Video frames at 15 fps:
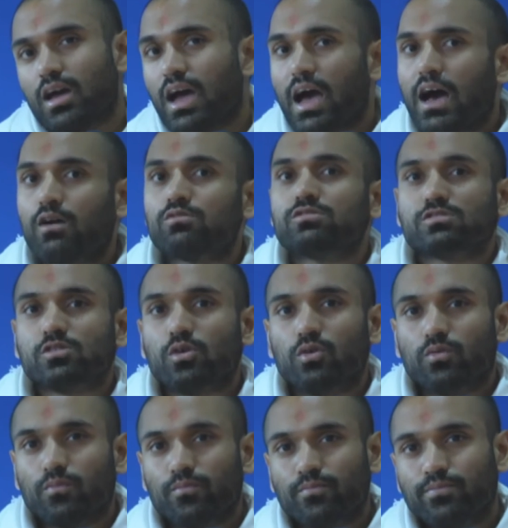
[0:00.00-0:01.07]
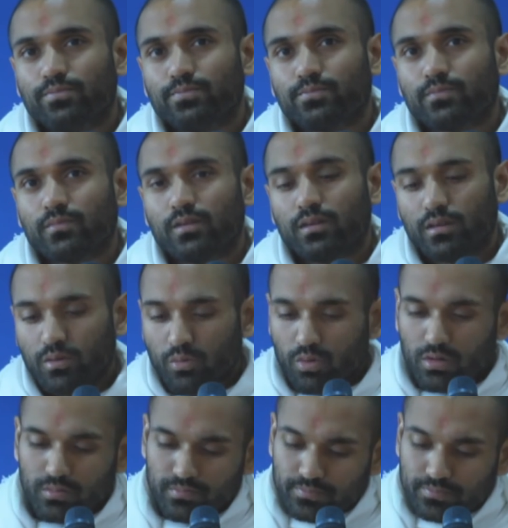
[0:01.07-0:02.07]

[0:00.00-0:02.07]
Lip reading: How so? Well,